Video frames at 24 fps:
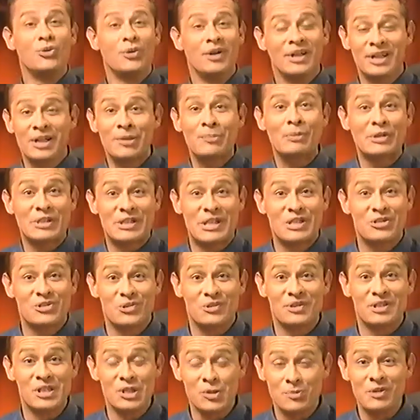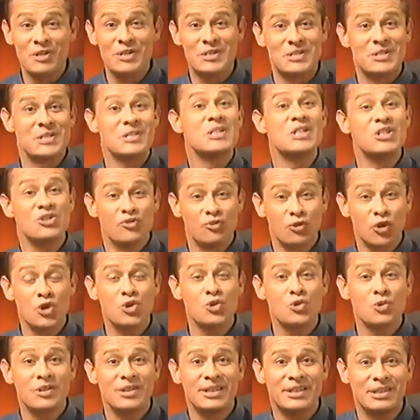Your income potential in this business is
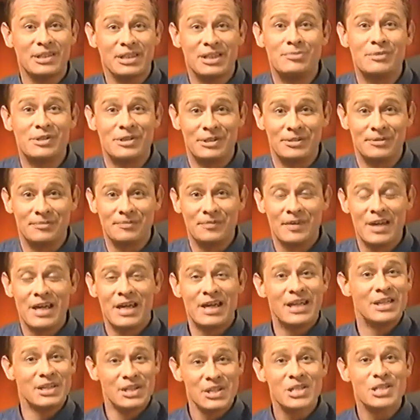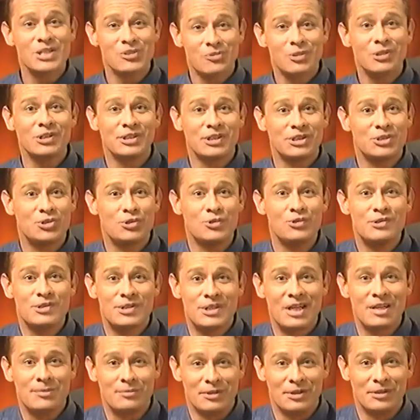virtually unlimited. This is really a true
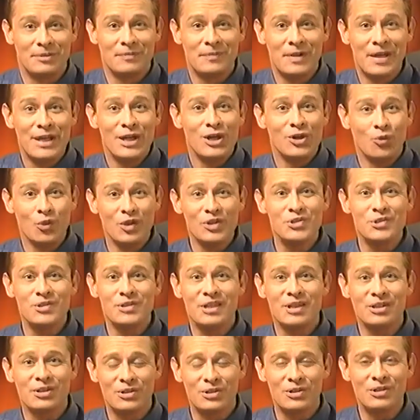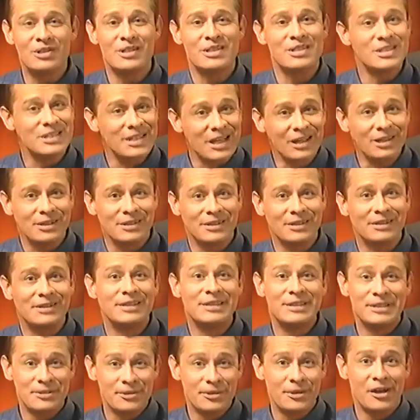statement. Once you get good at selling
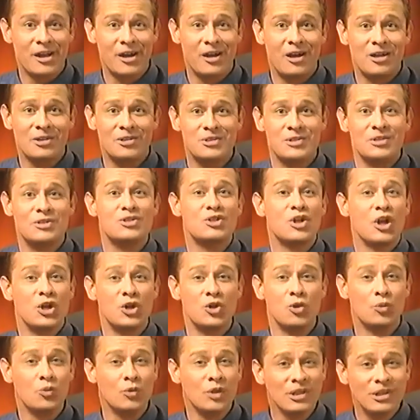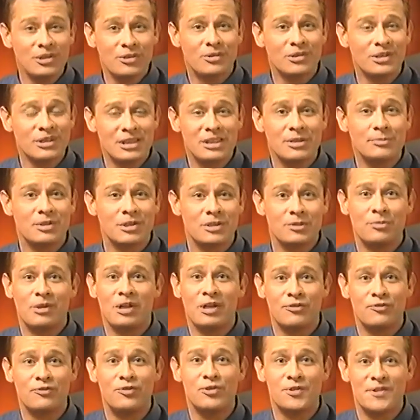in internet auctions, you're really only limited by
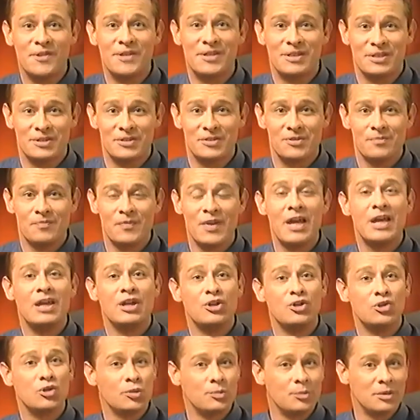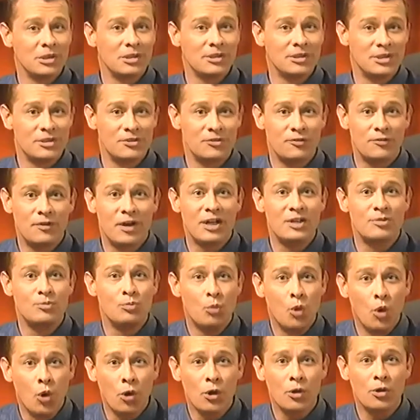a few things. Your ability to find
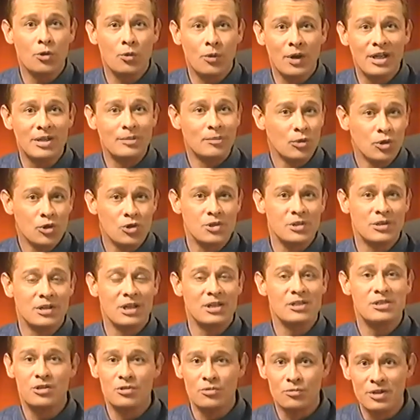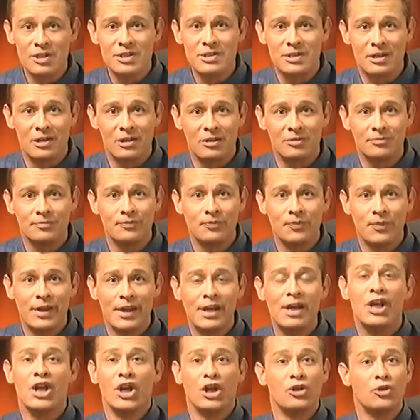more great merchandise to resell,
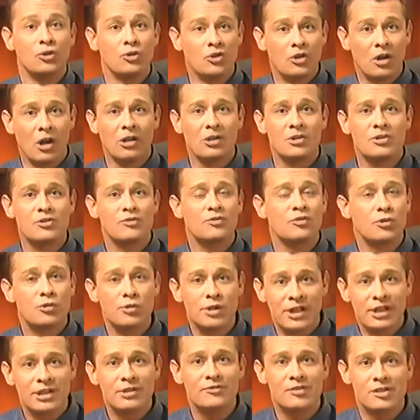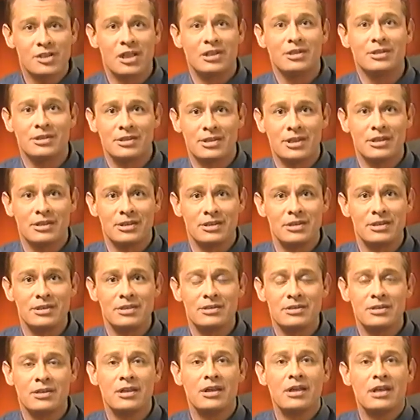your knowledge of creative selling
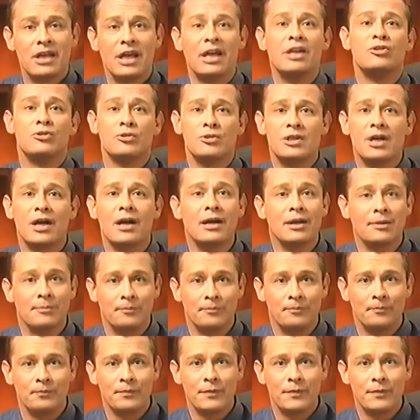techniques, and your time.